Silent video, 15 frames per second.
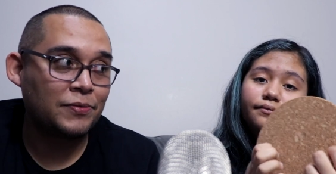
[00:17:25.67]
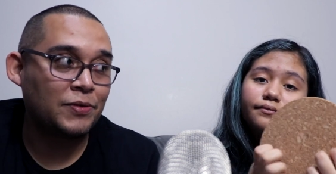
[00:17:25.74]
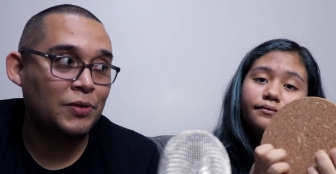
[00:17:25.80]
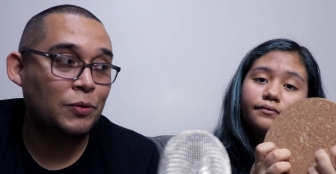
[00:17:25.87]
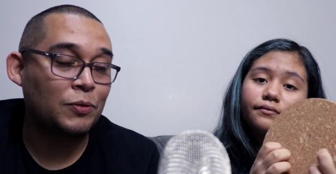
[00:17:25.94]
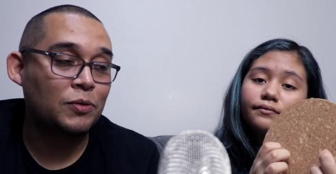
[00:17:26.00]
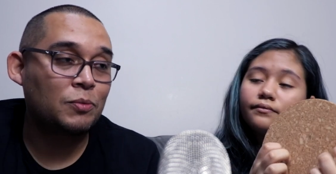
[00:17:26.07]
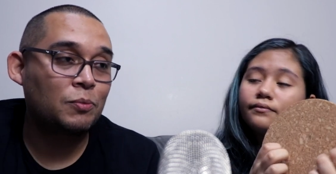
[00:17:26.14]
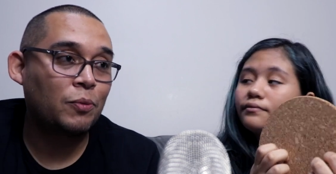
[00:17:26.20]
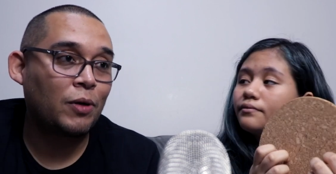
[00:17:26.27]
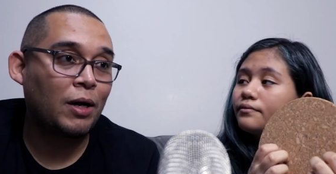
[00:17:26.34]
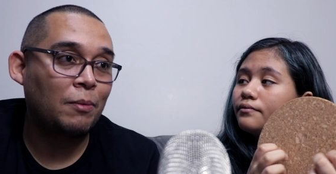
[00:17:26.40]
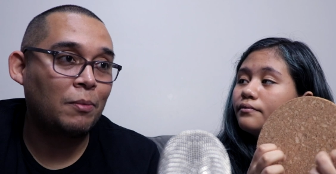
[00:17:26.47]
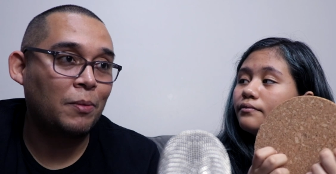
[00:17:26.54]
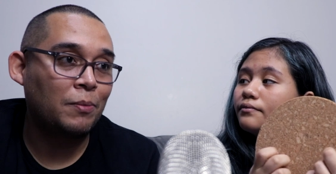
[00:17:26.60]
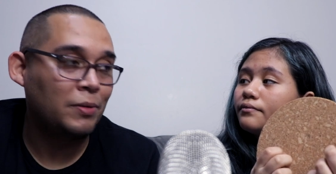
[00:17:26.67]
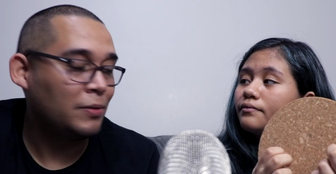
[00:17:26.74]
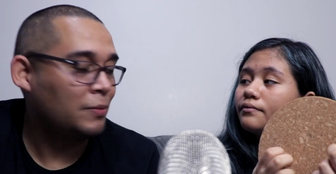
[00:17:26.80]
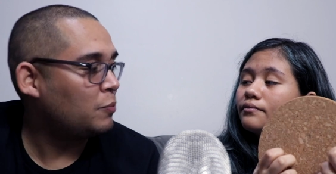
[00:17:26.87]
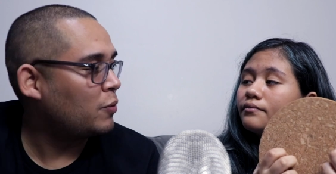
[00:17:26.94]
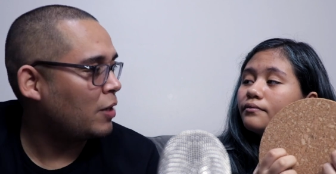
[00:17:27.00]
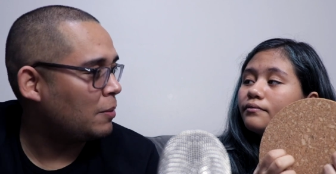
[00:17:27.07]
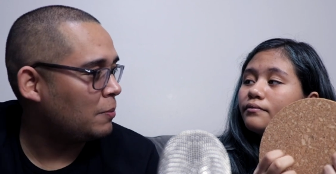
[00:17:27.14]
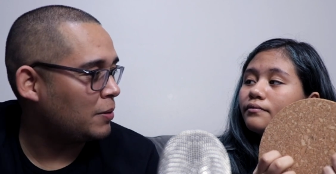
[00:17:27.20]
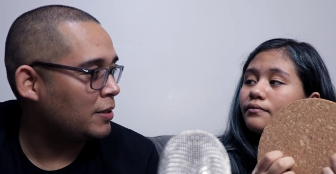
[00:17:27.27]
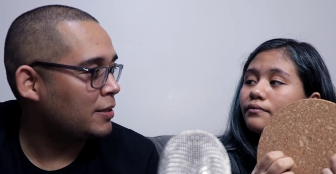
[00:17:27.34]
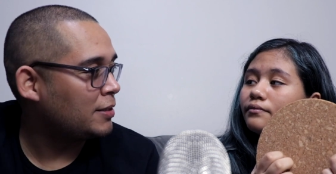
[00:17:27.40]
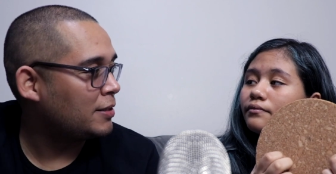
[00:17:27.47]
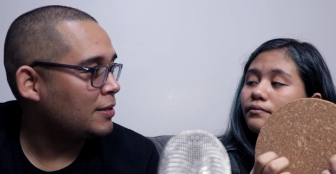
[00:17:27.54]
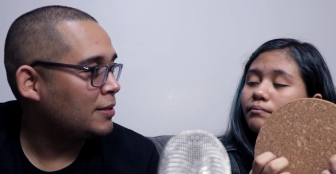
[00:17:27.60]
Speaker 1: use probably.
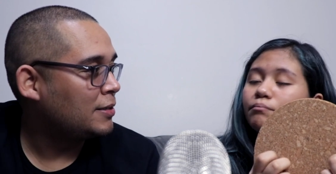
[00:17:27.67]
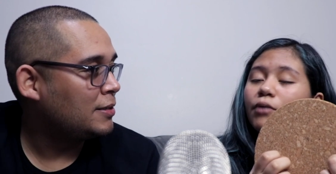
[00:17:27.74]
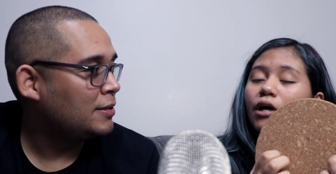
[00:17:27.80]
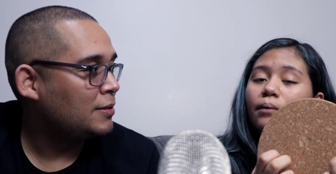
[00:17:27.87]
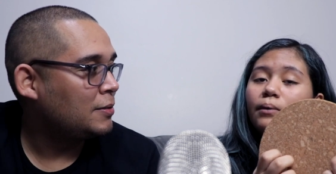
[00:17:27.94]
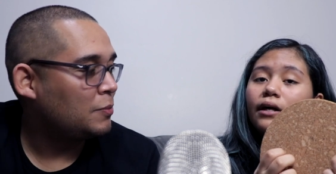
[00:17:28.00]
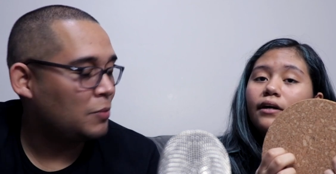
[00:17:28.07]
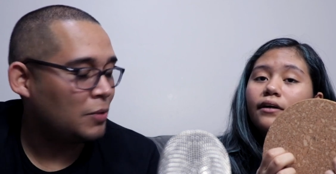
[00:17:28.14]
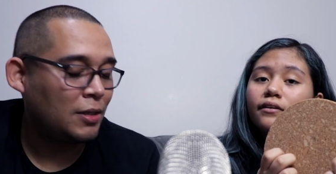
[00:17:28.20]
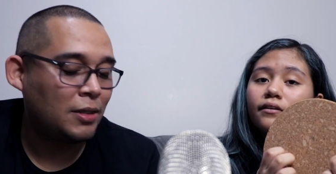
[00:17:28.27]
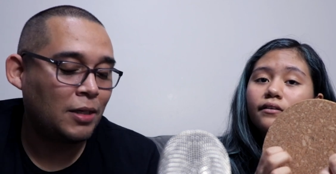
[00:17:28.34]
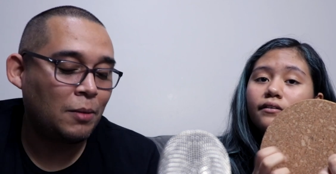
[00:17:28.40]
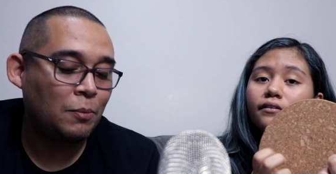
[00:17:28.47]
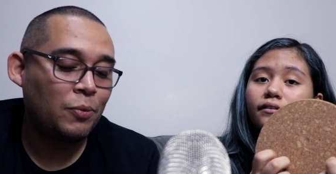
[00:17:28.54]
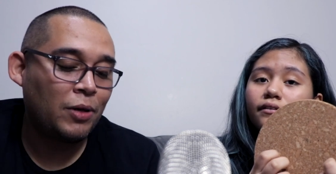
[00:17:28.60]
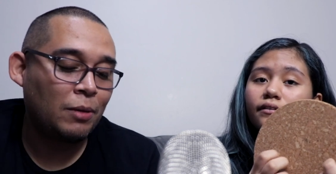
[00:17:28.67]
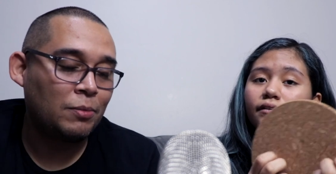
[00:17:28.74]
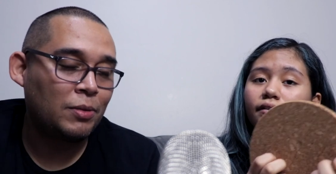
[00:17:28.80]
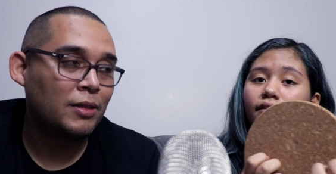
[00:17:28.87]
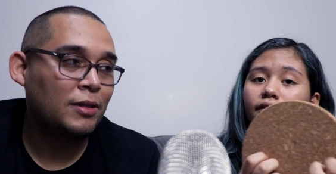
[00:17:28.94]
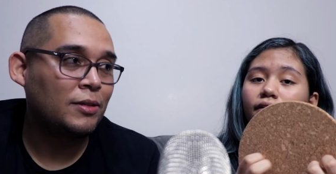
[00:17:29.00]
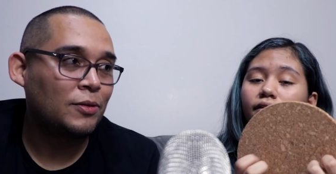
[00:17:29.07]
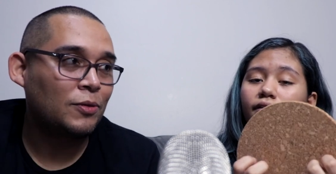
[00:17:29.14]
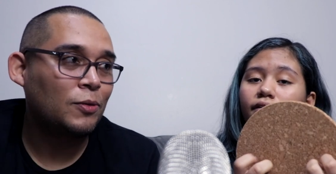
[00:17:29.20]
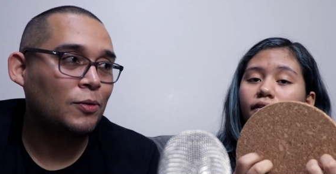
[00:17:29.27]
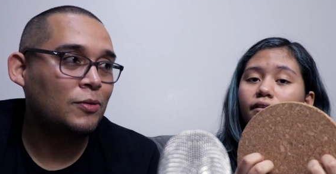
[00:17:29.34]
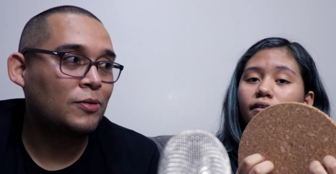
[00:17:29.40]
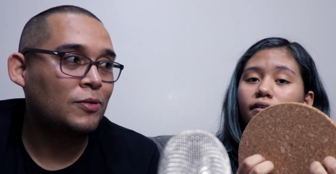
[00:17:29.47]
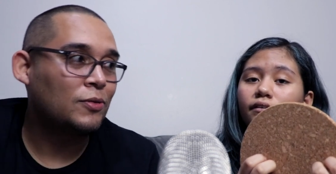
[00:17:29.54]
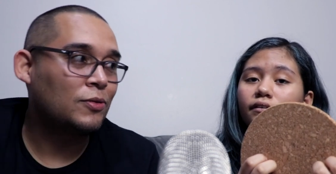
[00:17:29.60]
Probably. I'm probably going to
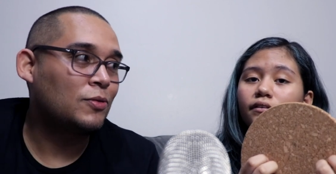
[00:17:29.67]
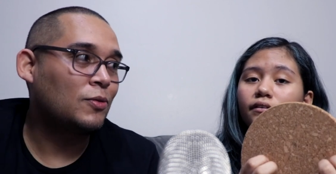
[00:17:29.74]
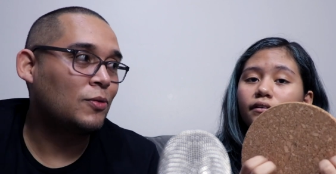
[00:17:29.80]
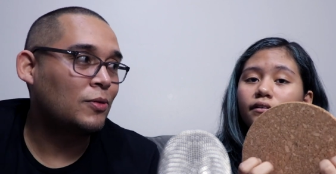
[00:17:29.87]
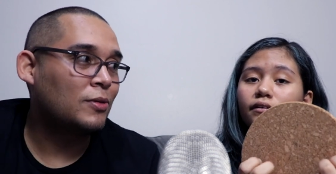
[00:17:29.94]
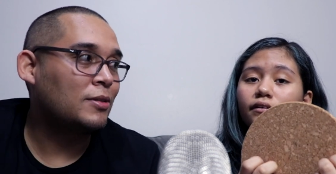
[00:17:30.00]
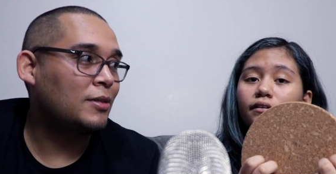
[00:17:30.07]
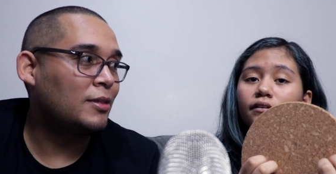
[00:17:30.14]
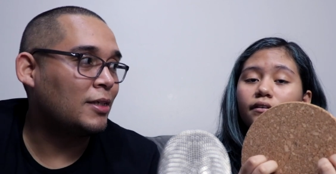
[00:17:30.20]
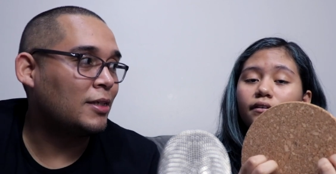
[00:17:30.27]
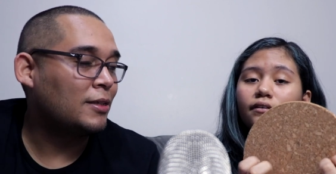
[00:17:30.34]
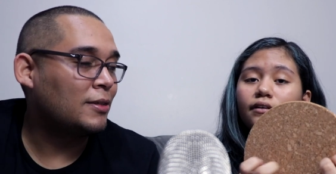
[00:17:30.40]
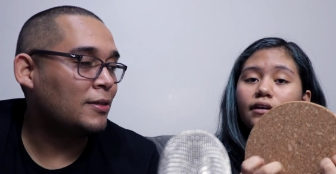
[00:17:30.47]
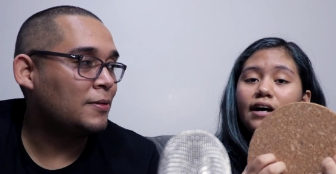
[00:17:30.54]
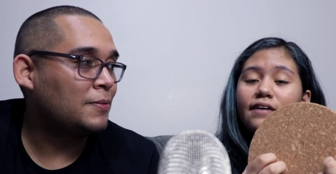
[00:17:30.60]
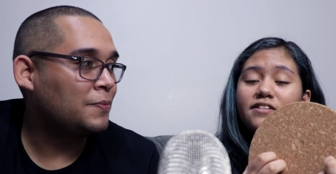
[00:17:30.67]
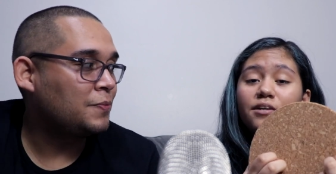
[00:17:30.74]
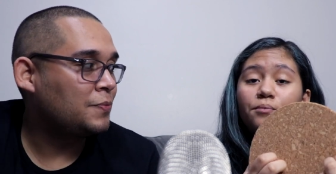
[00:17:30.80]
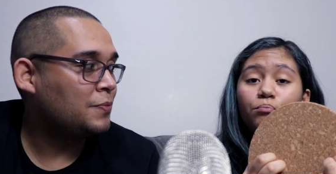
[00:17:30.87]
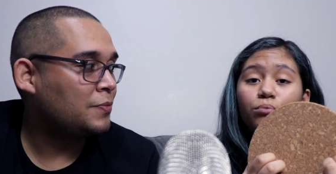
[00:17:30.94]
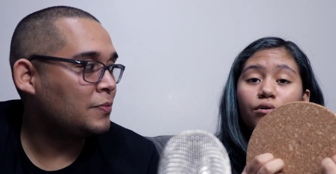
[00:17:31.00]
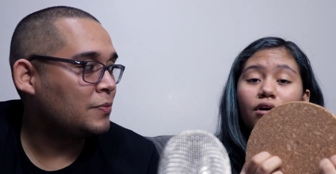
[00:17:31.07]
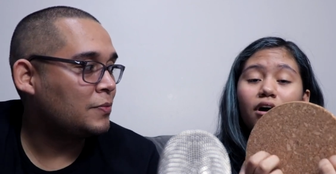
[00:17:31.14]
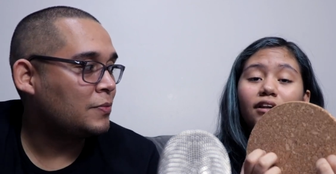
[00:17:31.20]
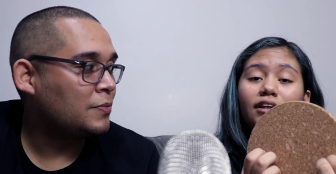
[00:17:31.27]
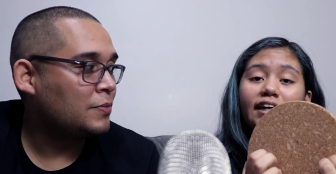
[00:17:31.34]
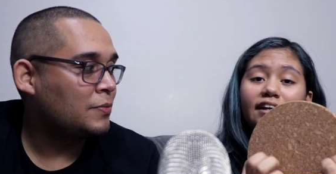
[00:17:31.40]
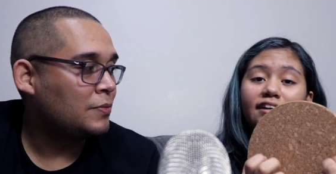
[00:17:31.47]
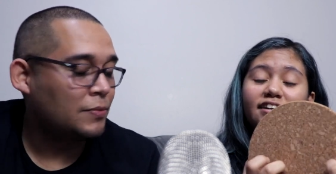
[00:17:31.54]
go to the store today.
Speaker 2: I've said probably a